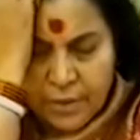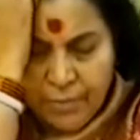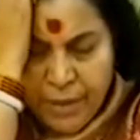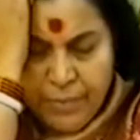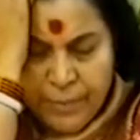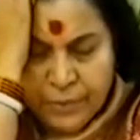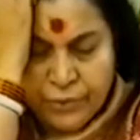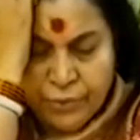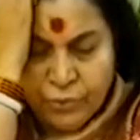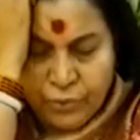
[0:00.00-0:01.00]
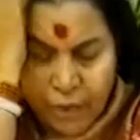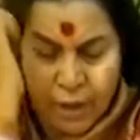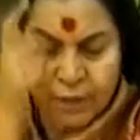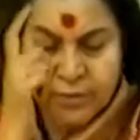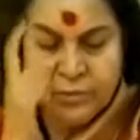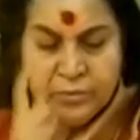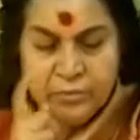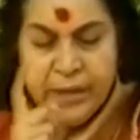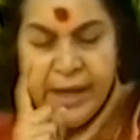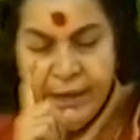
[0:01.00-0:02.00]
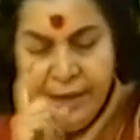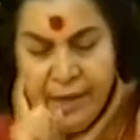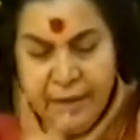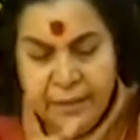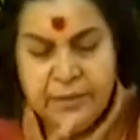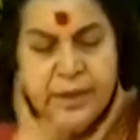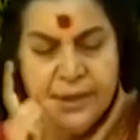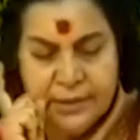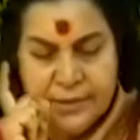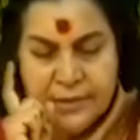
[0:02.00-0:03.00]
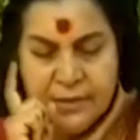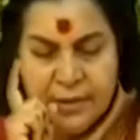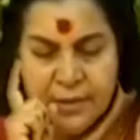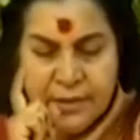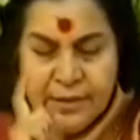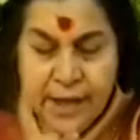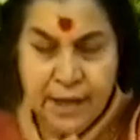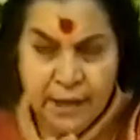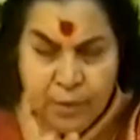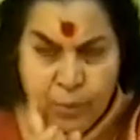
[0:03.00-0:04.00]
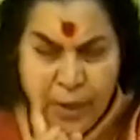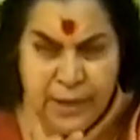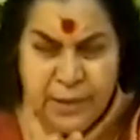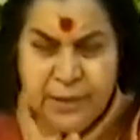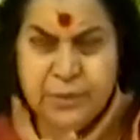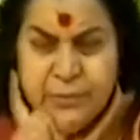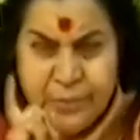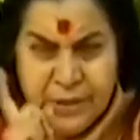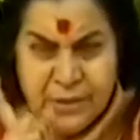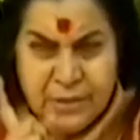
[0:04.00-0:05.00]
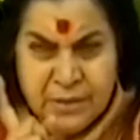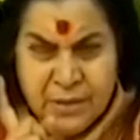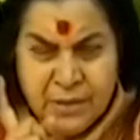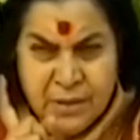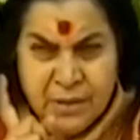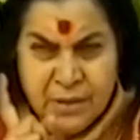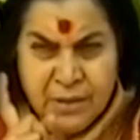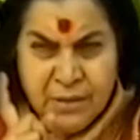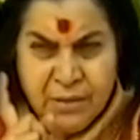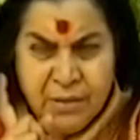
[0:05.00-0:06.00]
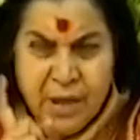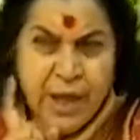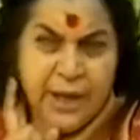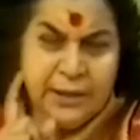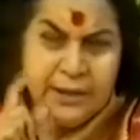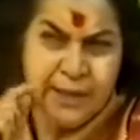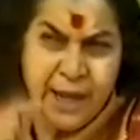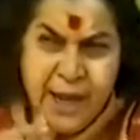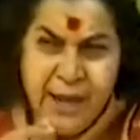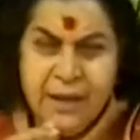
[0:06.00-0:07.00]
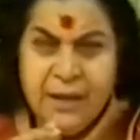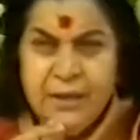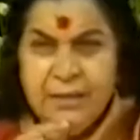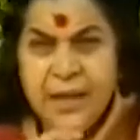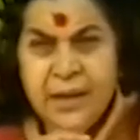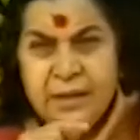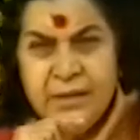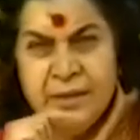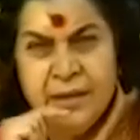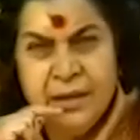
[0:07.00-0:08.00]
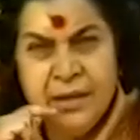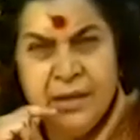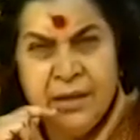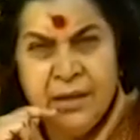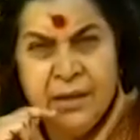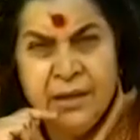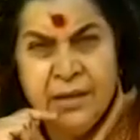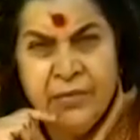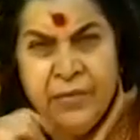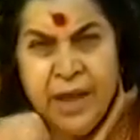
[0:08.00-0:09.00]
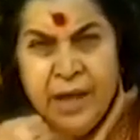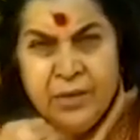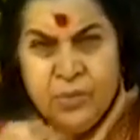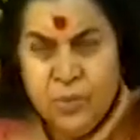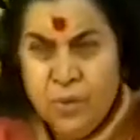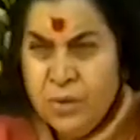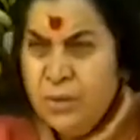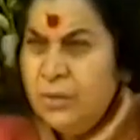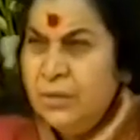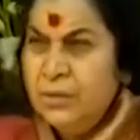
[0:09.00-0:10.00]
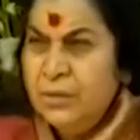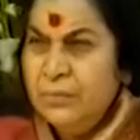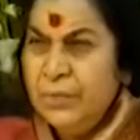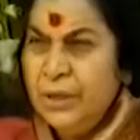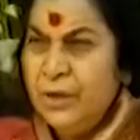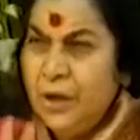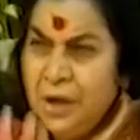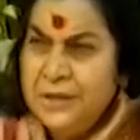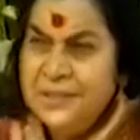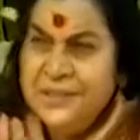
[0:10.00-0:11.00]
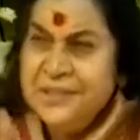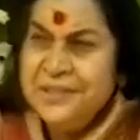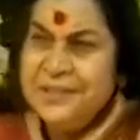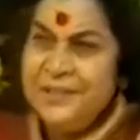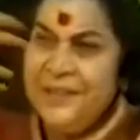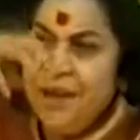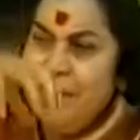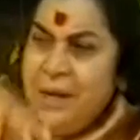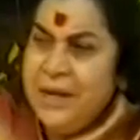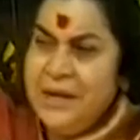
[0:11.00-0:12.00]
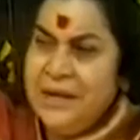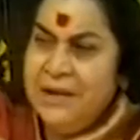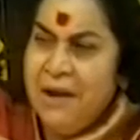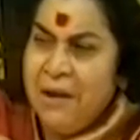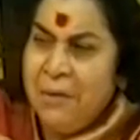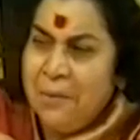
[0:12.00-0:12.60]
people should not by any chance take advantage of this and say that they are good because they are bending down.